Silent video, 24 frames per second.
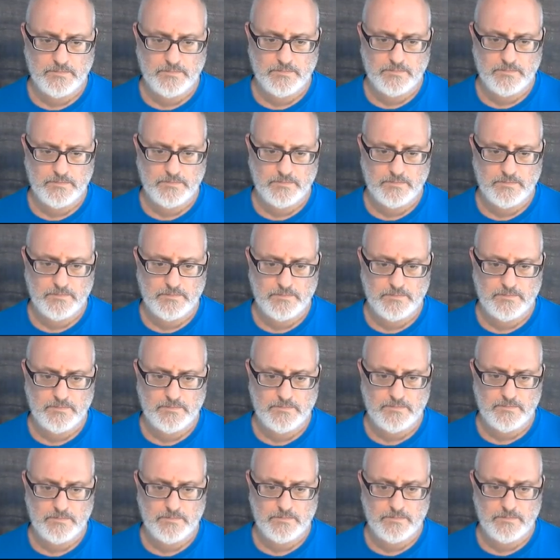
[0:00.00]

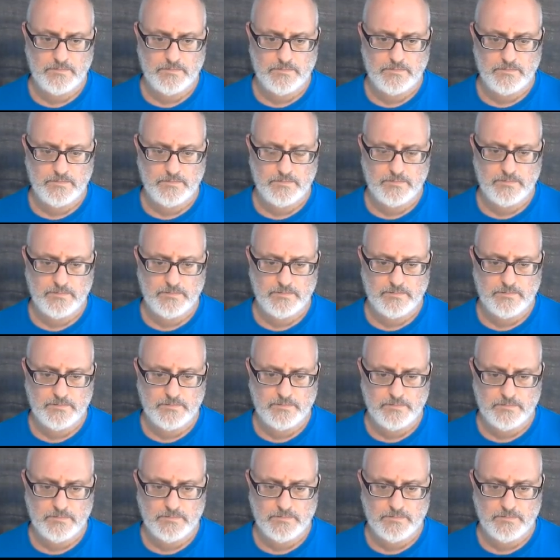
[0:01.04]

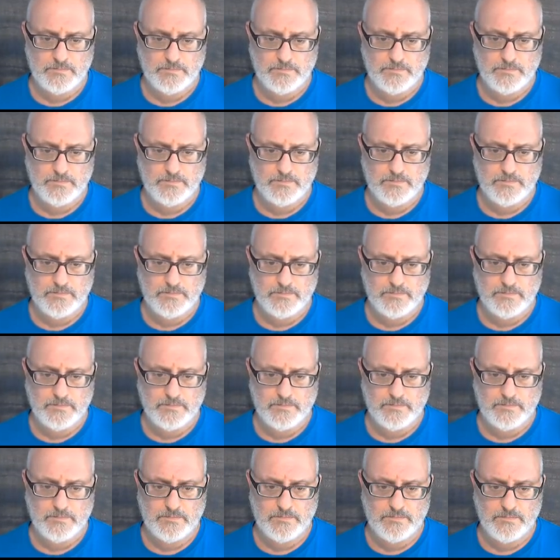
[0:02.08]

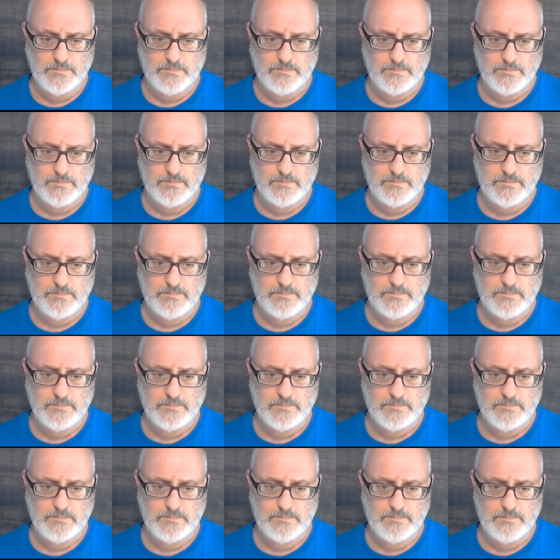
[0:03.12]

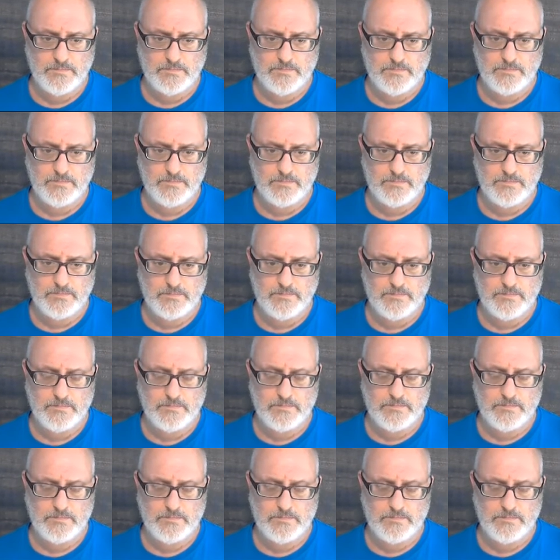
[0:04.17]
This person isn't speaking.